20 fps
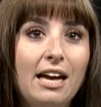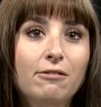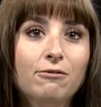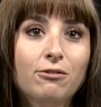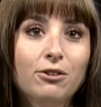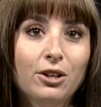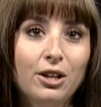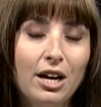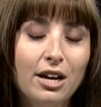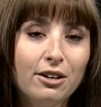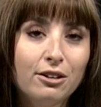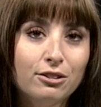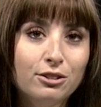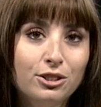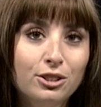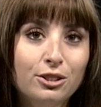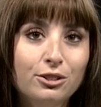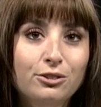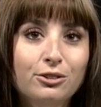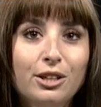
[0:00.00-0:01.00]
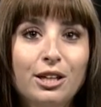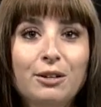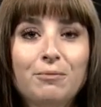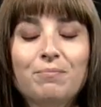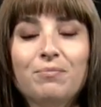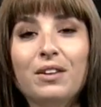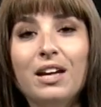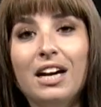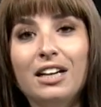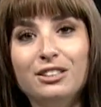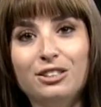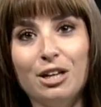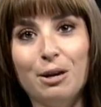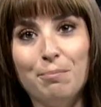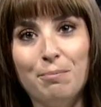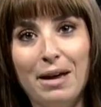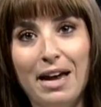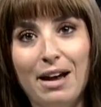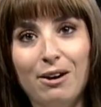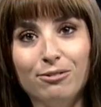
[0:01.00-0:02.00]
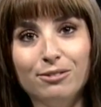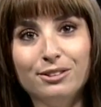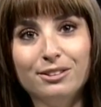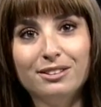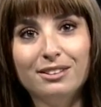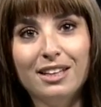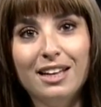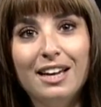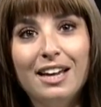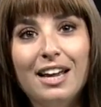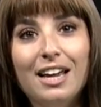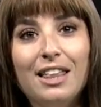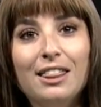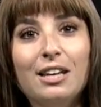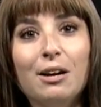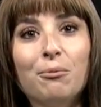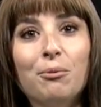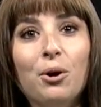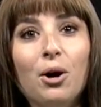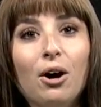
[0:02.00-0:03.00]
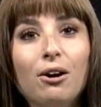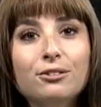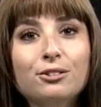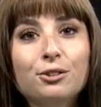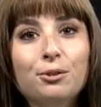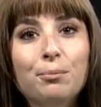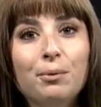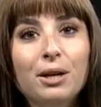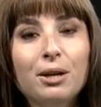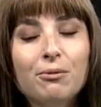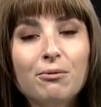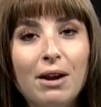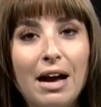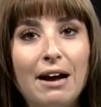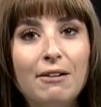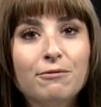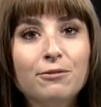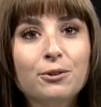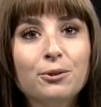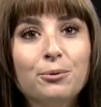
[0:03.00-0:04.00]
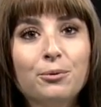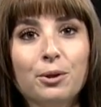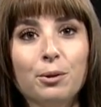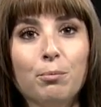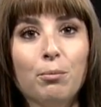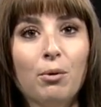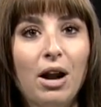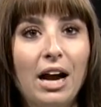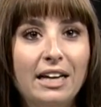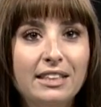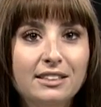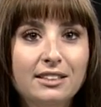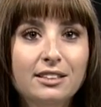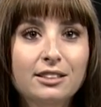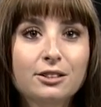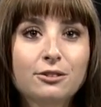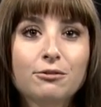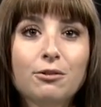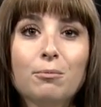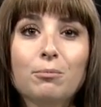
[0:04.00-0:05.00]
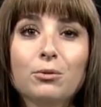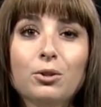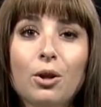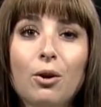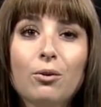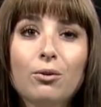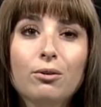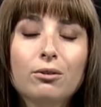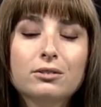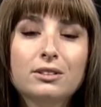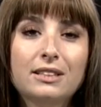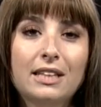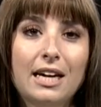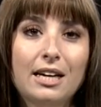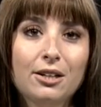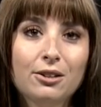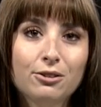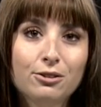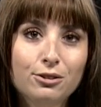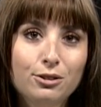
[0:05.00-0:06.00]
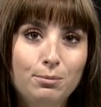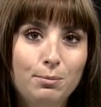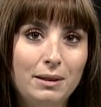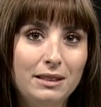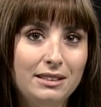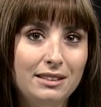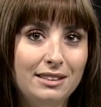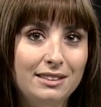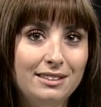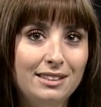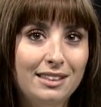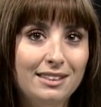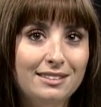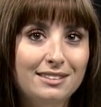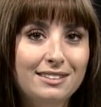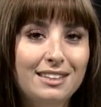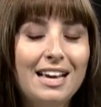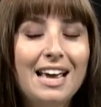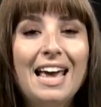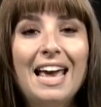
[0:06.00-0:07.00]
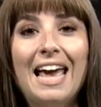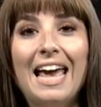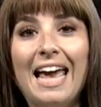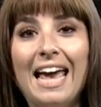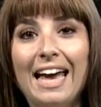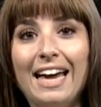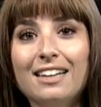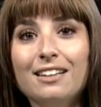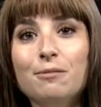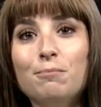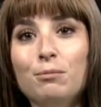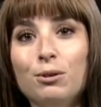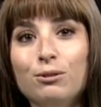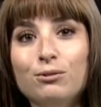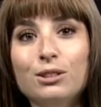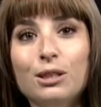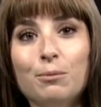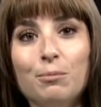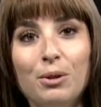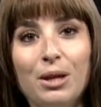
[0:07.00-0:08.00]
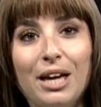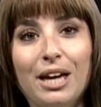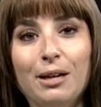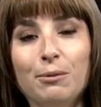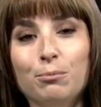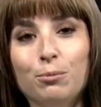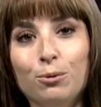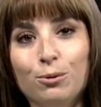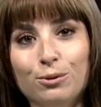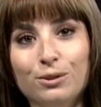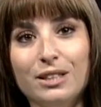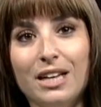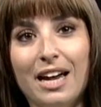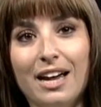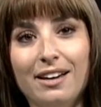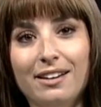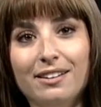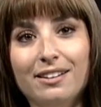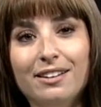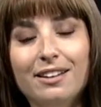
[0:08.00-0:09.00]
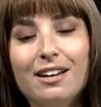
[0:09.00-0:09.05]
and for younger children, a jump house. There will also be a raffle with prizes from local Santa Cruz businesses and music playing poolside.